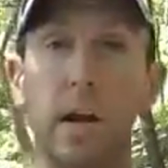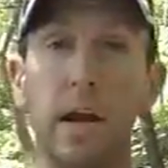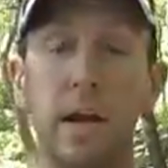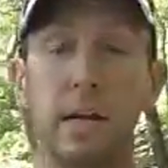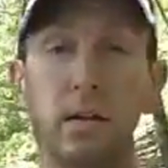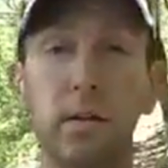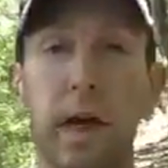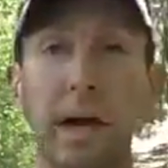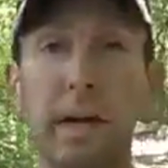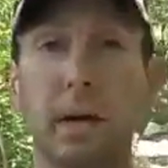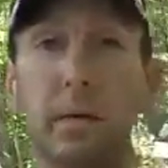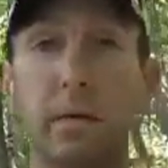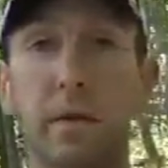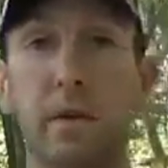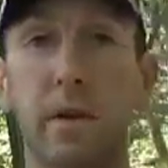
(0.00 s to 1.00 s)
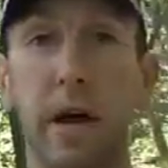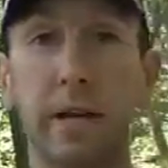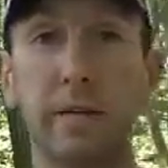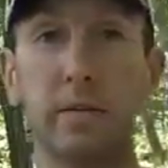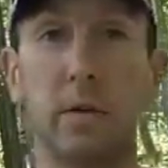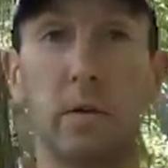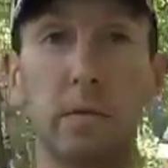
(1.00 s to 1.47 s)
and you're landing them with a
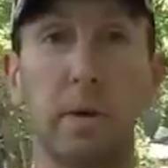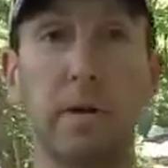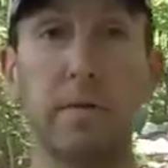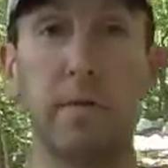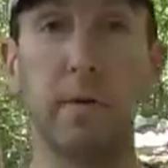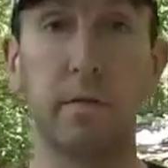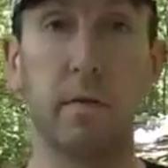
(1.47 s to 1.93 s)
nice mid-foot,